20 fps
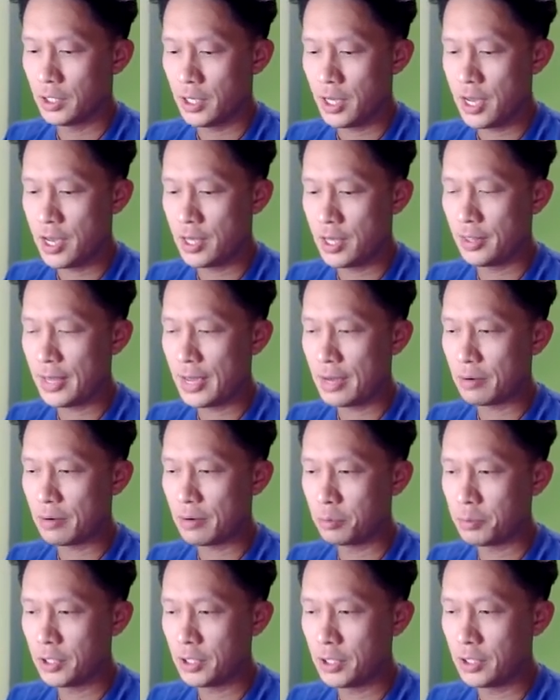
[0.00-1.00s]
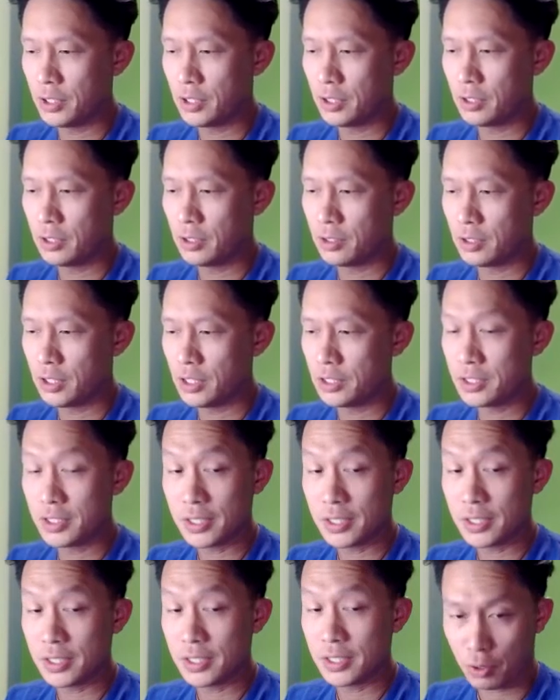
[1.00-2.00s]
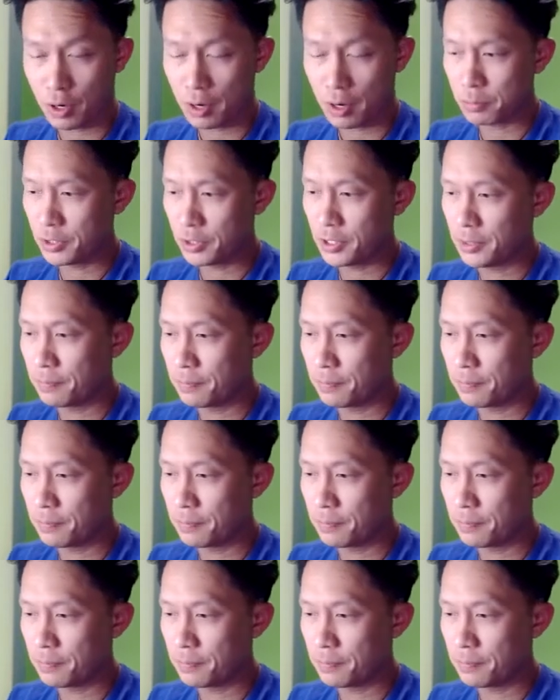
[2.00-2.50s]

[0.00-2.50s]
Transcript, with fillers: And that will be the sender property.